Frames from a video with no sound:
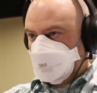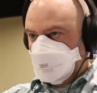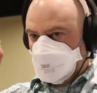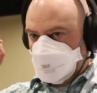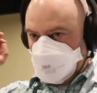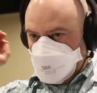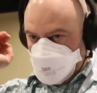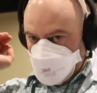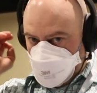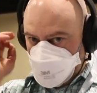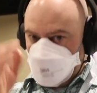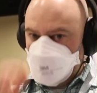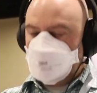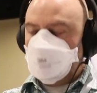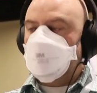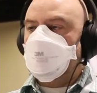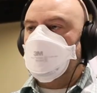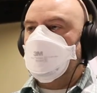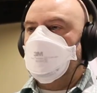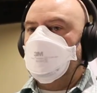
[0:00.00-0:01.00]
straight
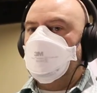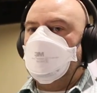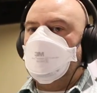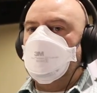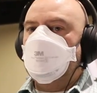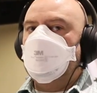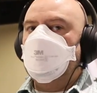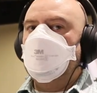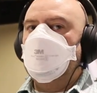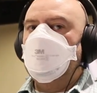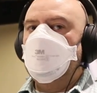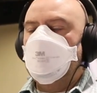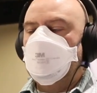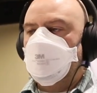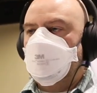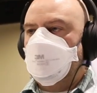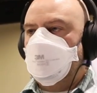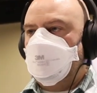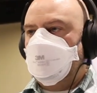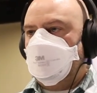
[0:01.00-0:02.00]
to the
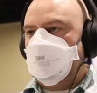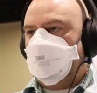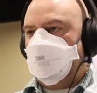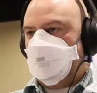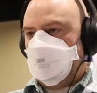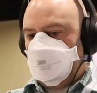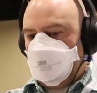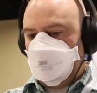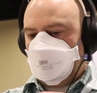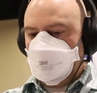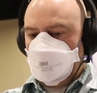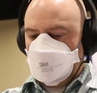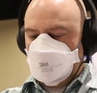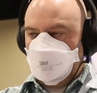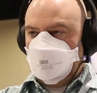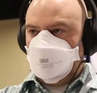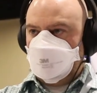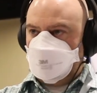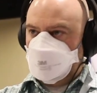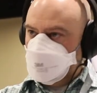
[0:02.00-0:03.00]
new special
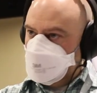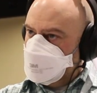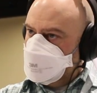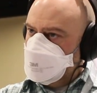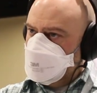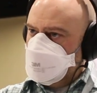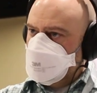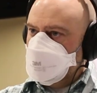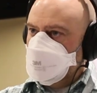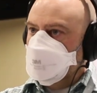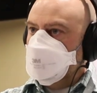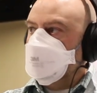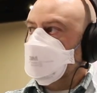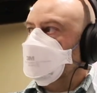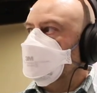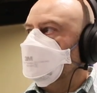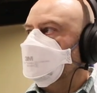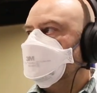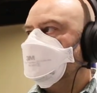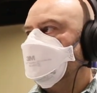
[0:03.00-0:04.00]
facility.
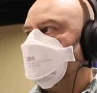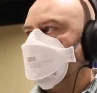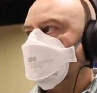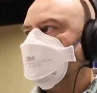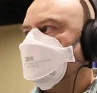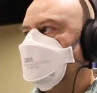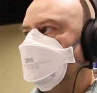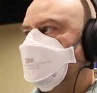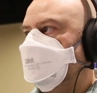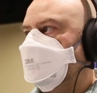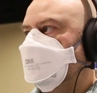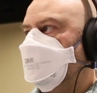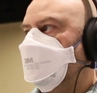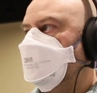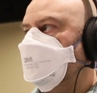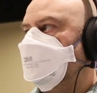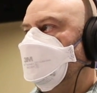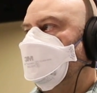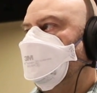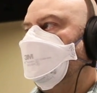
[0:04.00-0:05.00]
And so it doesn't even get
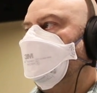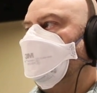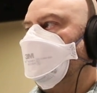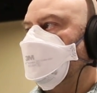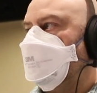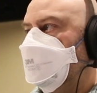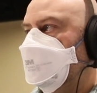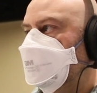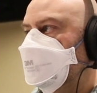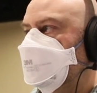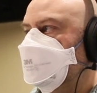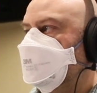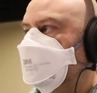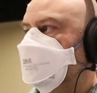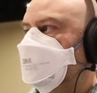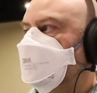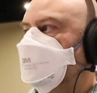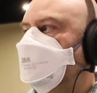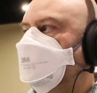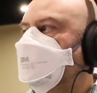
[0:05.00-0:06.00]
opened. It arrives,
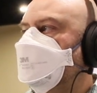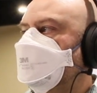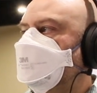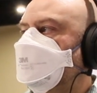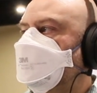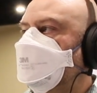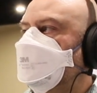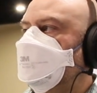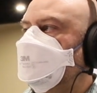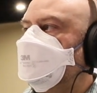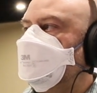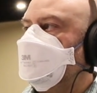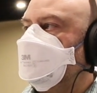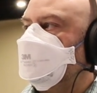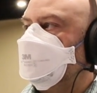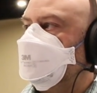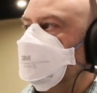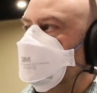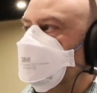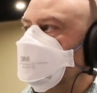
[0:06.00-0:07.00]
and then when it gets to the
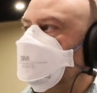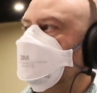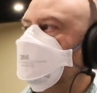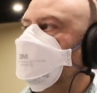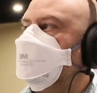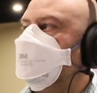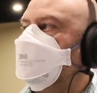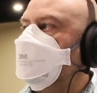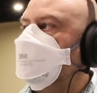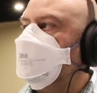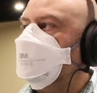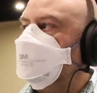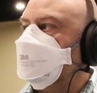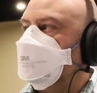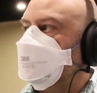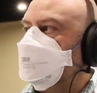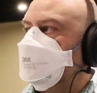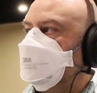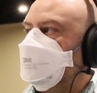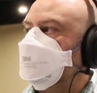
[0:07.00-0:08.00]
special place, then they
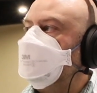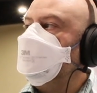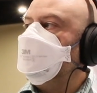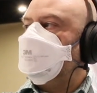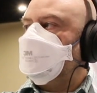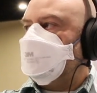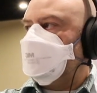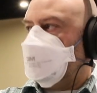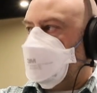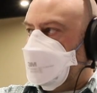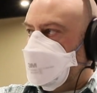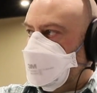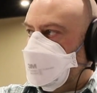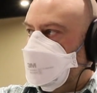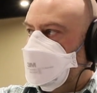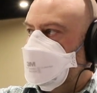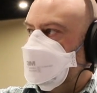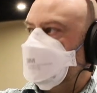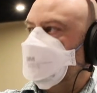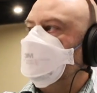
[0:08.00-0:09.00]
open it up
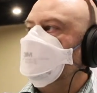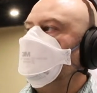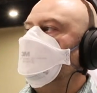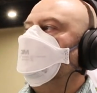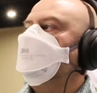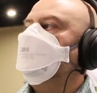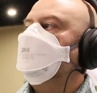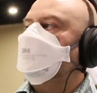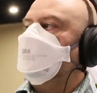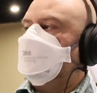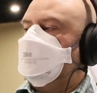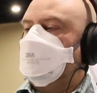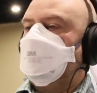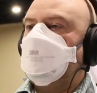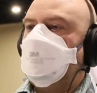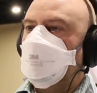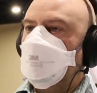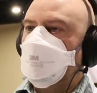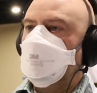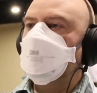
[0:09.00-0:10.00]
inside
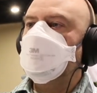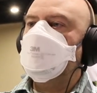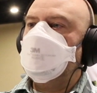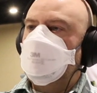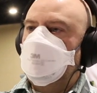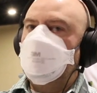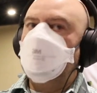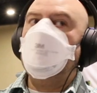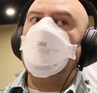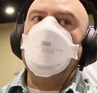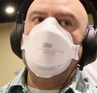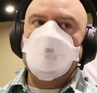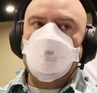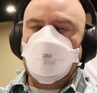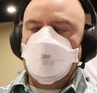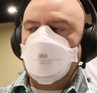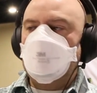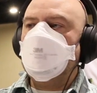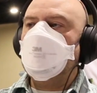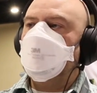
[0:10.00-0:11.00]
this quarantine behind
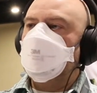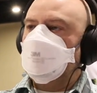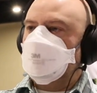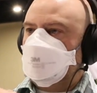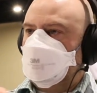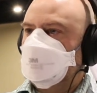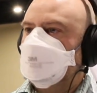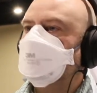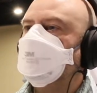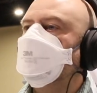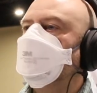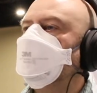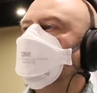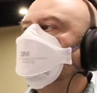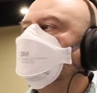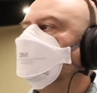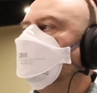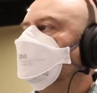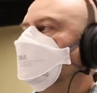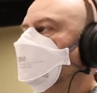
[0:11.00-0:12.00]
all these doors and stuff.
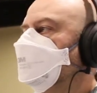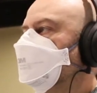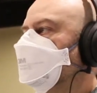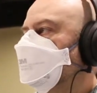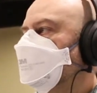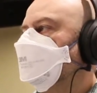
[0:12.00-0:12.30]
So